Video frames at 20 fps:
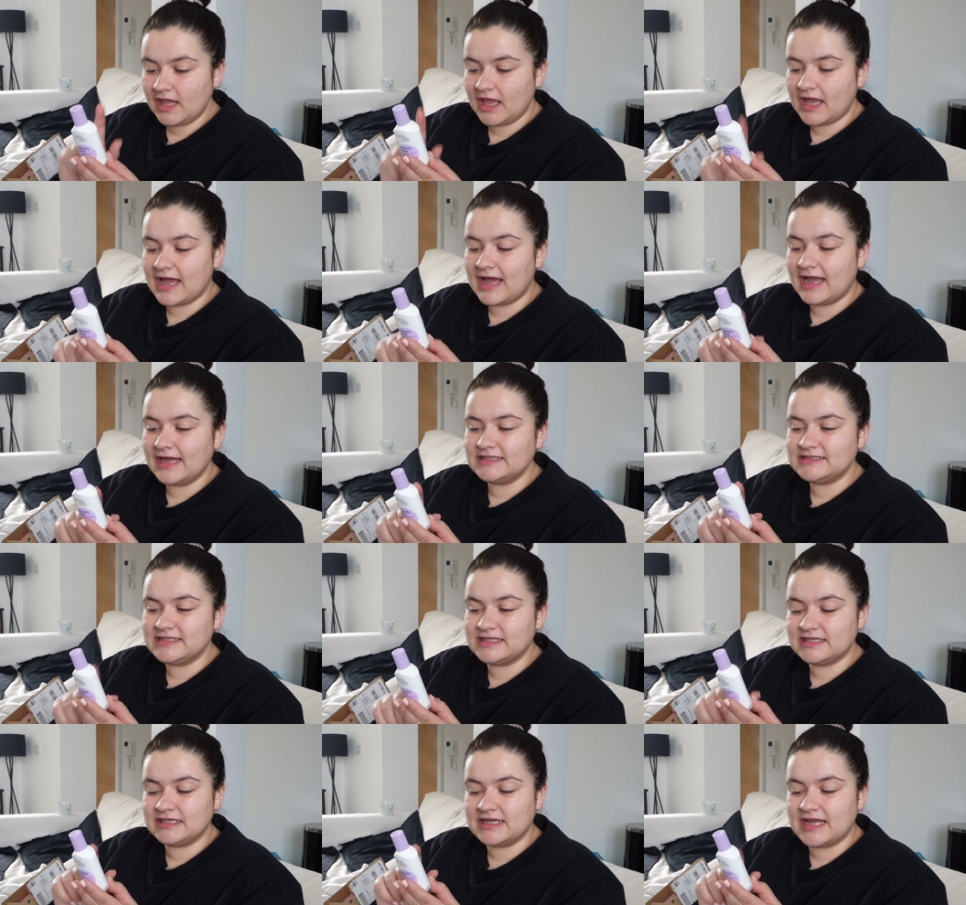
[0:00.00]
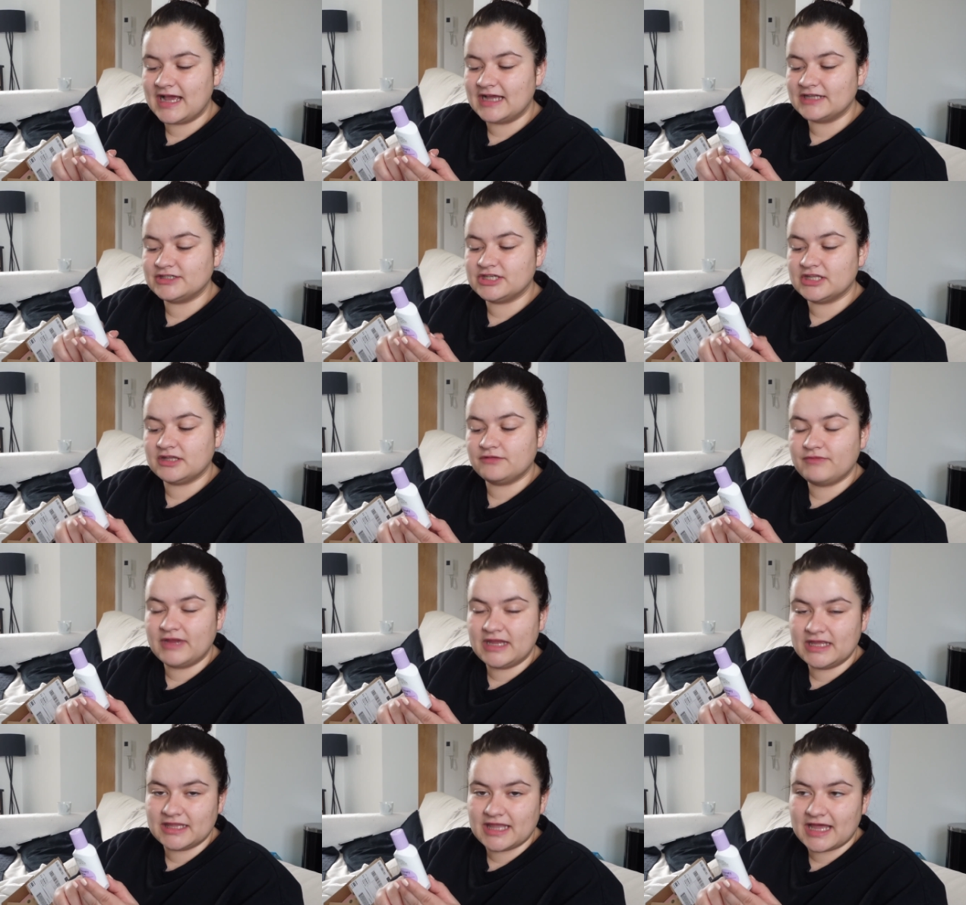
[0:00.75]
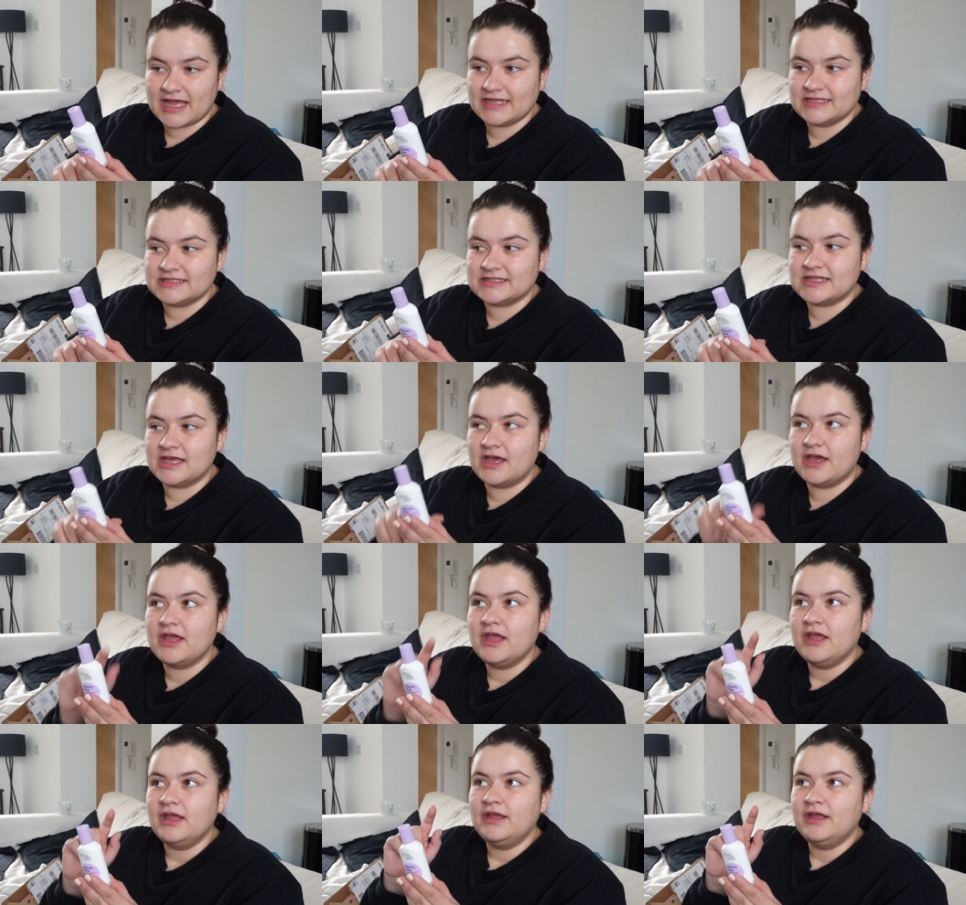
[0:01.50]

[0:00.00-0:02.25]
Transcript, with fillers: I didn't actually realise that